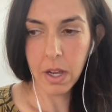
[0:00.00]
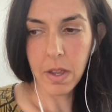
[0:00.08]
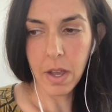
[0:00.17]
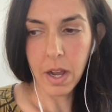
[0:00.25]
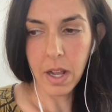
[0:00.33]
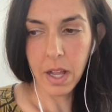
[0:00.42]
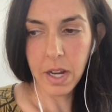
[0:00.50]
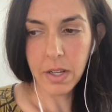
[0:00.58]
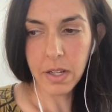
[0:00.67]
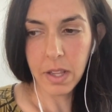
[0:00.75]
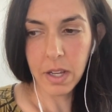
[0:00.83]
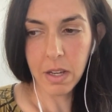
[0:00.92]
I like
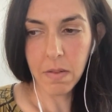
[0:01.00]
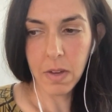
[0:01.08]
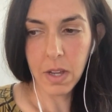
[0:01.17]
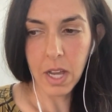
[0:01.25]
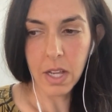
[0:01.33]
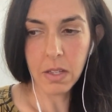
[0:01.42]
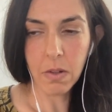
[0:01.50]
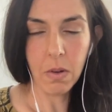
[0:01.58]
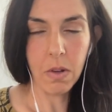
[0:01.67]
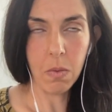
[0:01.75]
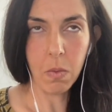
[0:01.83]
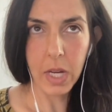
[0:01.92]
to think of it as
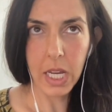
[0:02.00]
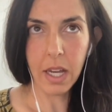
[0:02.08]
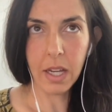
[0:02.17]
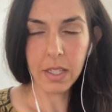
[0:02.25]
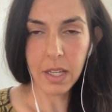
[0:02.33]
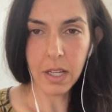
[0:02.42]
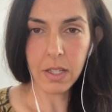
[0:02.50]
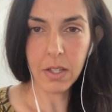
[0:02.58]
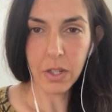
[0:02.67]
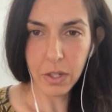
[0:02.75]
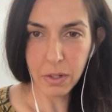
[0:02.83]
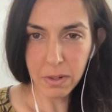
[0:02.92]
we exist
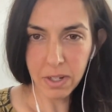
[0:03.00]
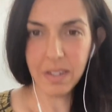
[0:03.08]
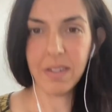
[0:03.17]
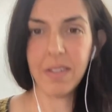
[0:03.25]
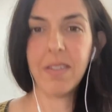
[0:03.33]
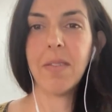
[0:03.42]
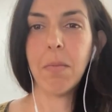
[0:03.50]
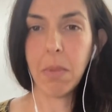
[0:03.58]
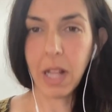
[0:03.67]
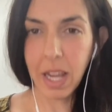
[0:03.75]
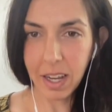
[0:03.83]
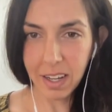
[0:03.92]
to
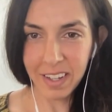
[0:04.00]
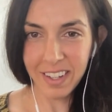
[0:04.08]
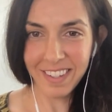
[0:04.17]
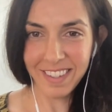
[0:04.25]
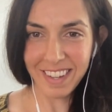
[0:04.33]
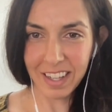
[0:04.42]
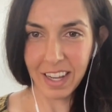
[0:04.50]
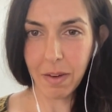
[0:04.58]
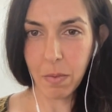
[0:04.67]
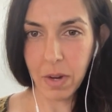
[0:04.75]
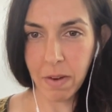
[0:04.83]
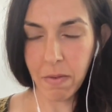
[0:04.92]
blank. And like
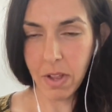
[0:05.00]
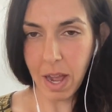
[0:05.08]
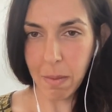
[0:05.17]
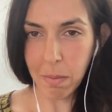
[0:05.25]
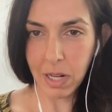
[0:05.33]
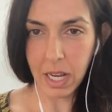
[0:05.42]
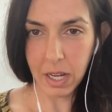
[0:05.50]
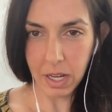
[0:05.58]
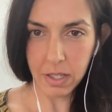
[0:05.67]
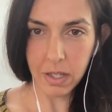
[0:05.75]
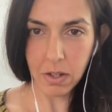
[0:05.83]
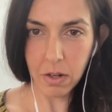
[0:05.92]
whatever that blank
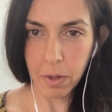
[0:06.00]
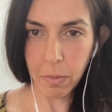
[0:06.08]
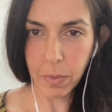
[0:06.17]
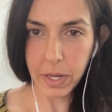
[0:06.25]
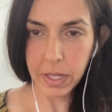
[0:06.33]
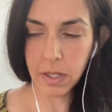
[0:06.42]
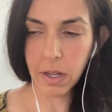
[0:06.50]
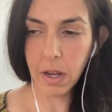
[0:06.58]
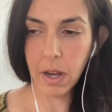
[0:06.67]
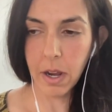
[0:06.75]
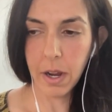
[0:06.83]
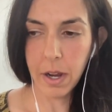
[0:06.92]
is, is your purpose
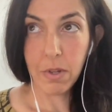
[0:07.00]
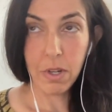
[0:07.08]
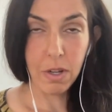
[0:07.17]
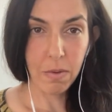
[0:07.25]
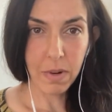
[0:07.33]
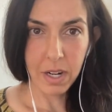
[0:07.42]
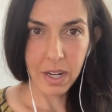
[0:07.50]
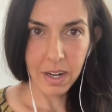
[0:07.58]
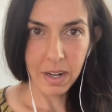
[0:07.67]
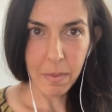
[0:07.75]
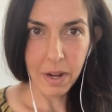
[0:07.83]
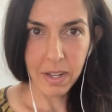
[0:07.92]
do you want to
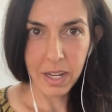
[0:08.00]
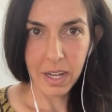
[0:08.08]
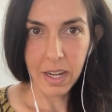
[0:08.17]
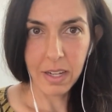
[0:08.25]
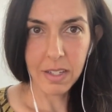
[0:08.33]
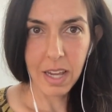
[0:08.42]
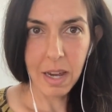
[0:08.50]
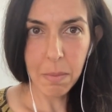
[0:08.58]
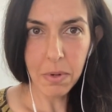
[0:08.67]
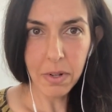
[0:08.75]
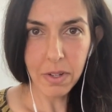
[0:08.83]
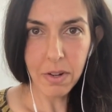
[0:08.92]
hear about like
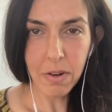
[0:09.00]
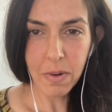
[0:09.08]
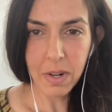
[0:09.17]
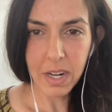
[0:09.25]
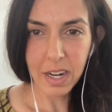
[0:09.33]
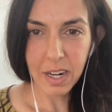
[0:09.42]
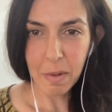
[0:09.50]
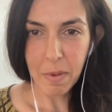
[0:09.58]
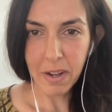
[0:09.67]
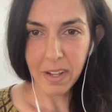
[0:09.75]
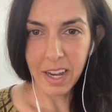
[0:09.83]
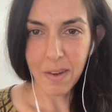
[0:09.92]
examples or do you want to hear
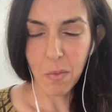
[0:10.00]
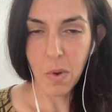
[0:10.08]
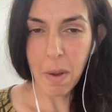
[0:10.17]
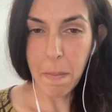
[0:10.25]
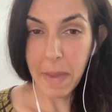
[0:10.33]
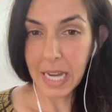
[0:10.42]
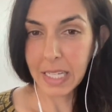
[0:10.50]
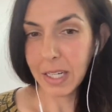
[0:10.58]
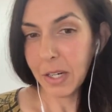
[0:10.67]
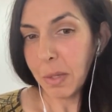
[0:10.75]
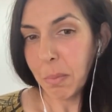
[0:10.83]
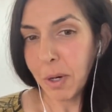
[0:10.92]
about like what makes a
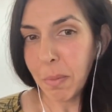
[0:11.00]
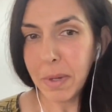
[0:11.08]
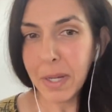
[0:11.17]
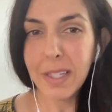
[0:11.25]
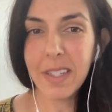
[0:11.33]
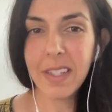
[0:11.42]
good purpose?